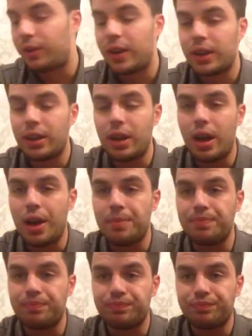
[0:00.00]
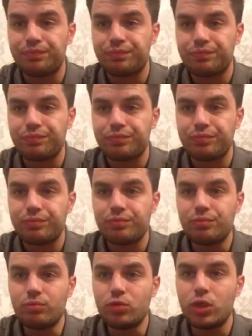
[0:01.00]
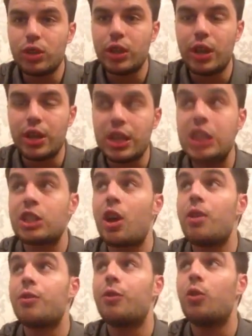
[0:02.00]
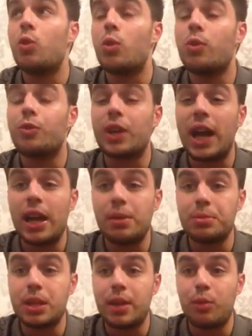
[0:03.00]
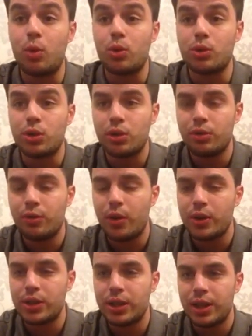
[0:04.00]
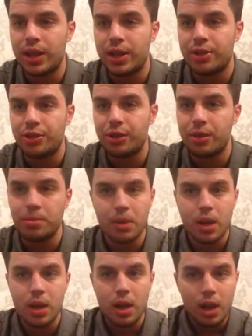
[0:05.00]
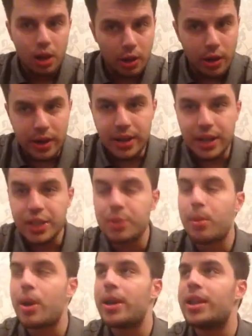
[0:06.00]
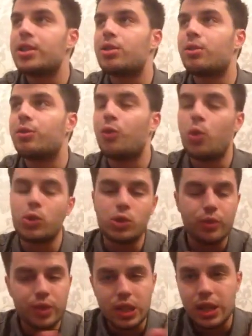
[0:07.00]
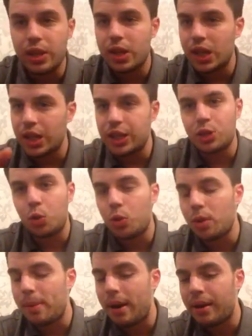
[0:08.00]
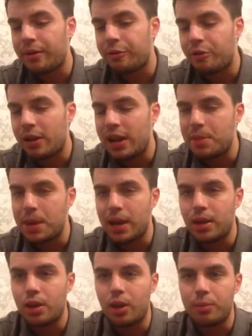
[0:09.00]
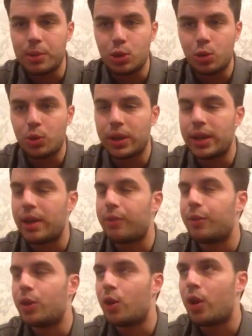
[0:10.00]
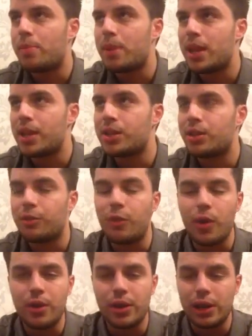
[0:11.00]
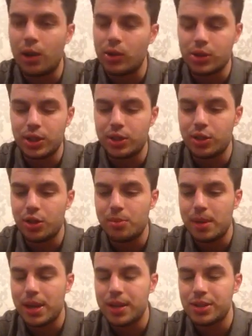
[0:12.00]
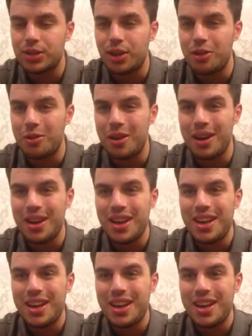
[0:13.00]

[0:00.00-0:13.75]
think, you know, there's scope for Callum to have 1 or 2 fights in the interim. Look, these are my initial thoughts. Obviously, you can only talk about it for a limit. I've been talking now for 9 minutes. The fight only lasted 2 minutes. So,